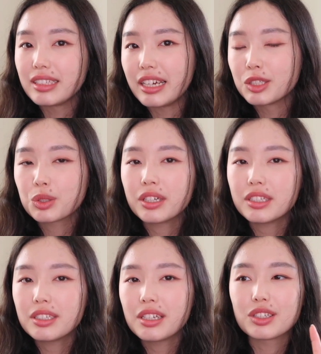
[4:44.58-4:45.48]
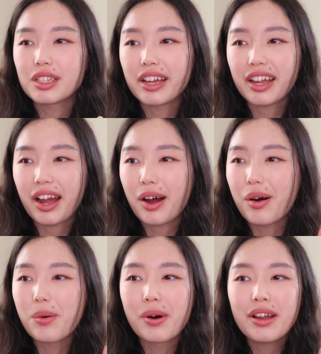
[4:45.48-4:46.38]
dangerous. Just like
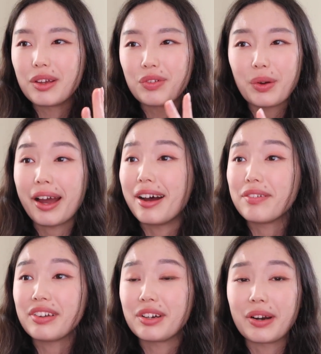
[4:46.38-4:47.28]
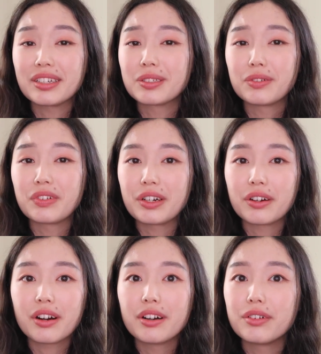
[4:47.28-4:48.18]
how if you have an irrational
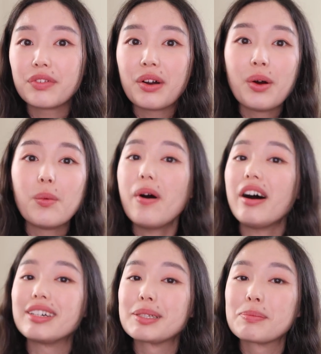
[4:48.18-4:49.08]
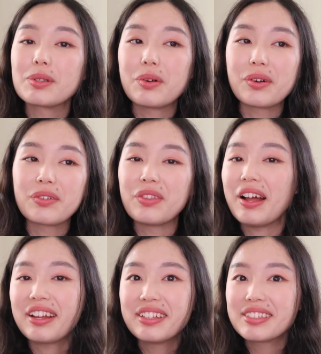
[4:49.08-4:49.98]
fear of wasps or
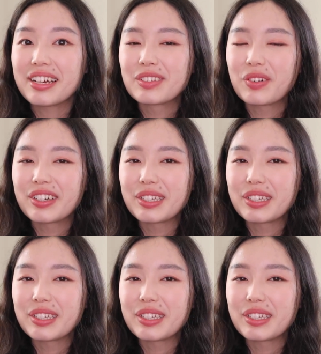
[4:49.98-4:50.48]
flying insects, for